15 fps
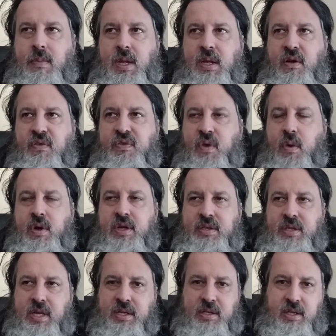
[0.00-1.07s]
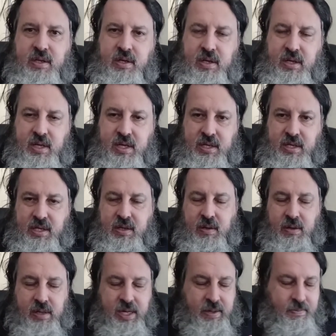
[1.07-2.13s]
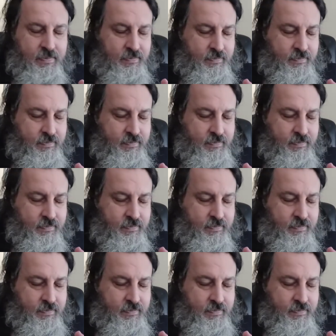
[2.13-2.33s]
your focus isn't necessarily